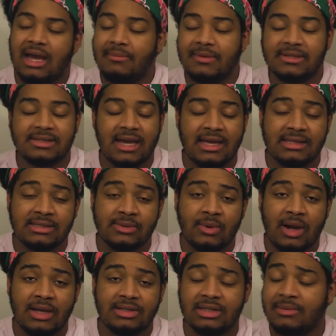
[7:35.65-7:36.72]
I'm excited to
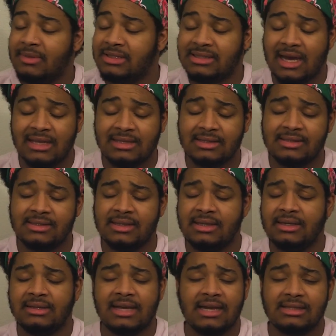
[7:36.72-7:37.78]
watch it. I'm excited to
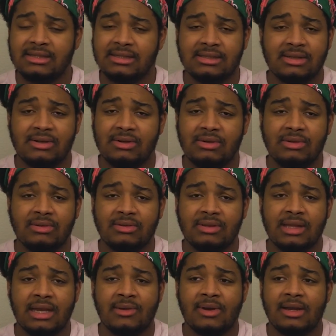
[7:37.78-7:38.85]
see. That's just the whole
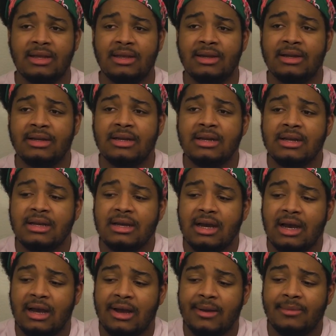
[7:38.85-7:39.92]
thing right here.
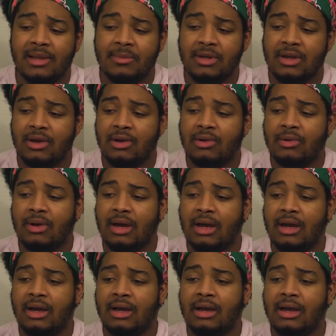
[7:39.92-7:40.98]
Let me know
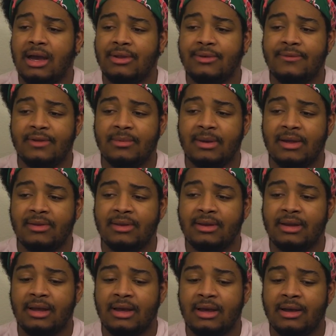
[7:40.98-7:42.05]
how you feel about it.
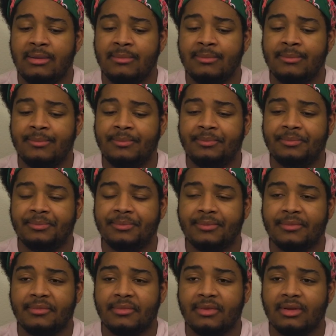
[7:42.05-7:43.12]

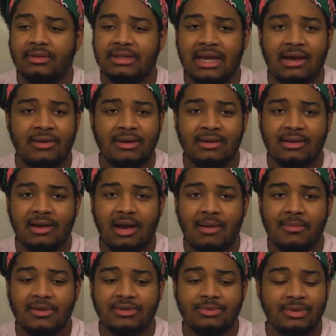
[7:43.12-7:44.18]
Down in the
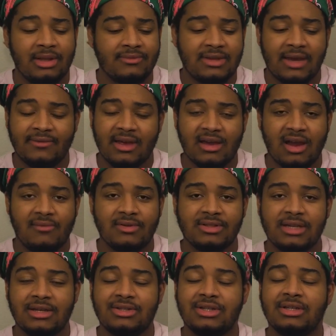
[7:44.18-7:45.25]
comments. We'd love to have that
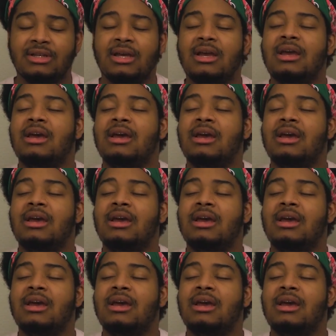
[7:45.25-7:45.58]
conversation.